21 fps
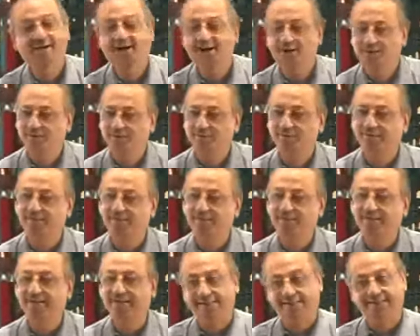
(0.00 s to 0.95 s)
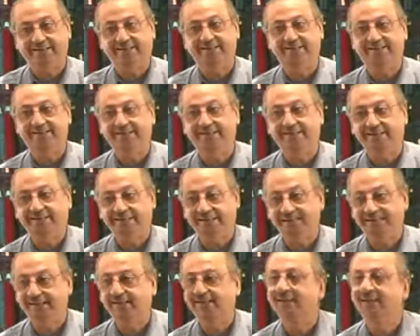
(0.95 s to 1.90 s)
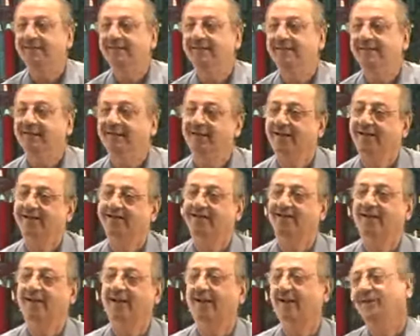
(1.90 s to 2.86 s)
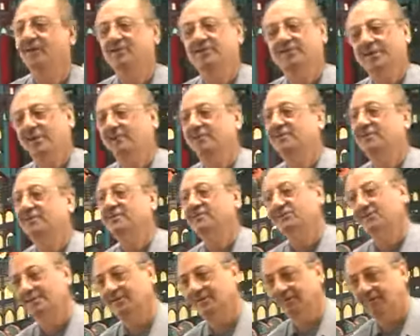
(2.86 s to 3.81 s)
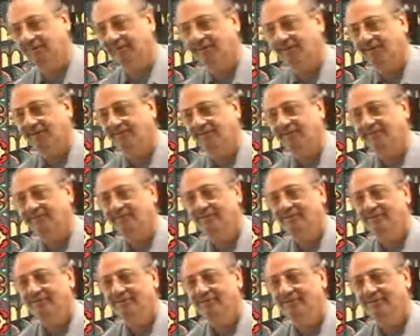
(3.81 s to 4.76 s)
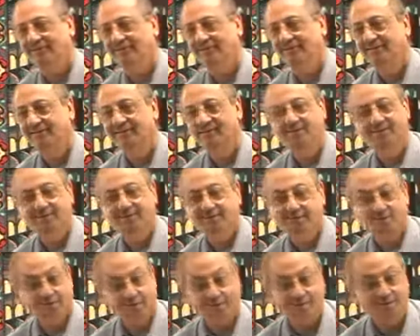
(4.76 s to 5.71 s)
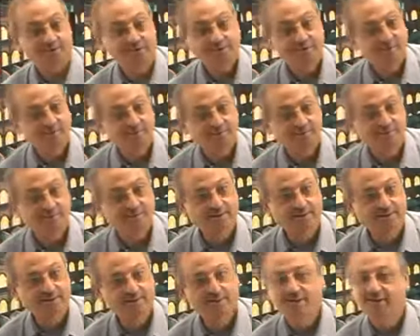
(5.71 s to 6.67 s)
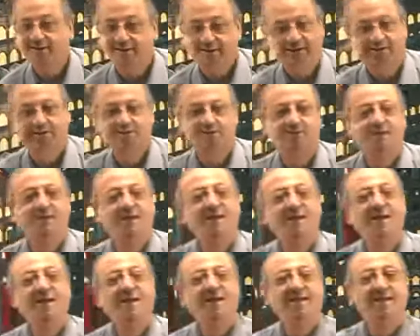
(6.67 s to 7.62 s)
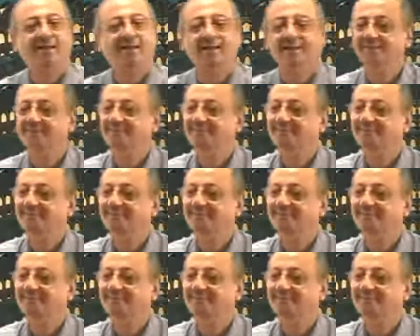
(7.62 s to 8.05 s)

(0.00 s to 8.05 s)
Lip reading: Are you with me? Inni, inna. Tell me, is it difficult? You can do it, brother. Let us do la'alla.